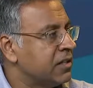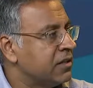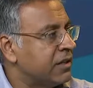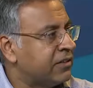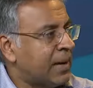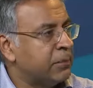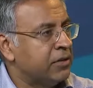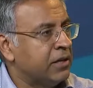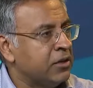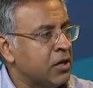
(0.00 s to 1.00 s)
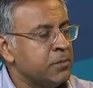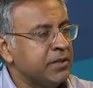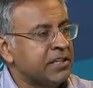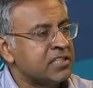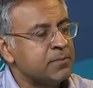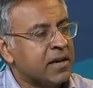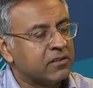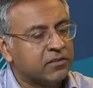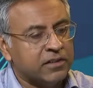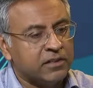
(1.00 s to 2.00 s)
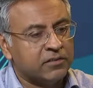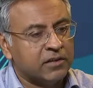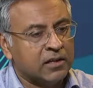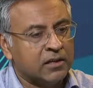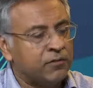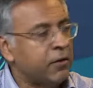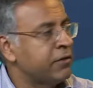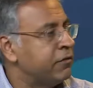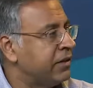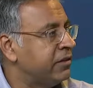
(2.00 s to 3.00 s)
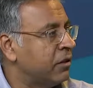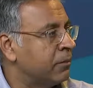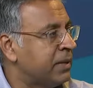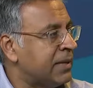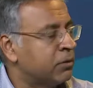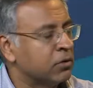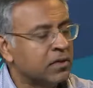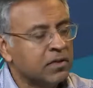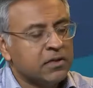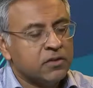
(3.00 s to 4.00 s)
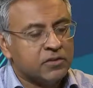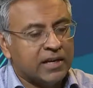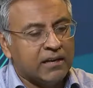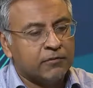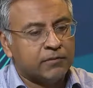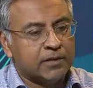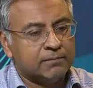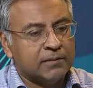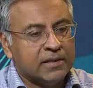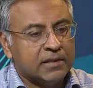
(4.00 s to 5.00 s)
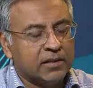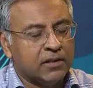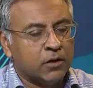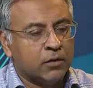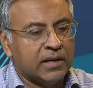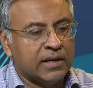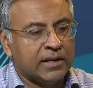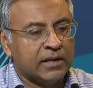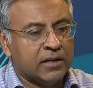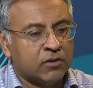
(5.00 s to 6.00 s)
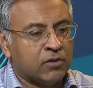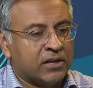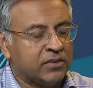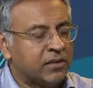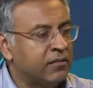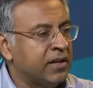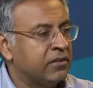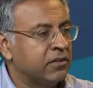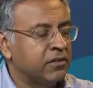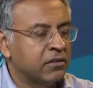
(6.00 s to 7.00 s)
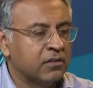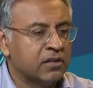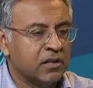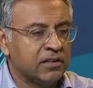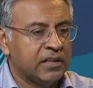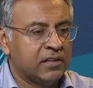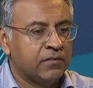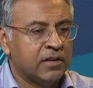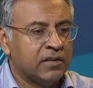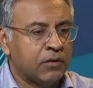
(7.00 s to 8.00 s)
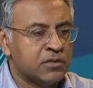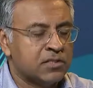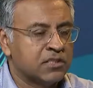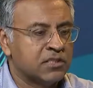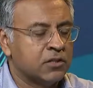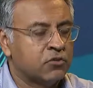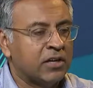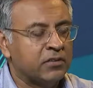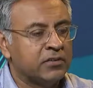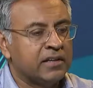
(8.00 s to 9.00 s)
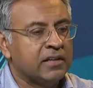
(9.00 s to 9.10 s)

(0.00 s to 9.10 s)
that happen, and nobody expects these very fit young people to have, a tragic event, a sudden cardiac event that results in a tragedy.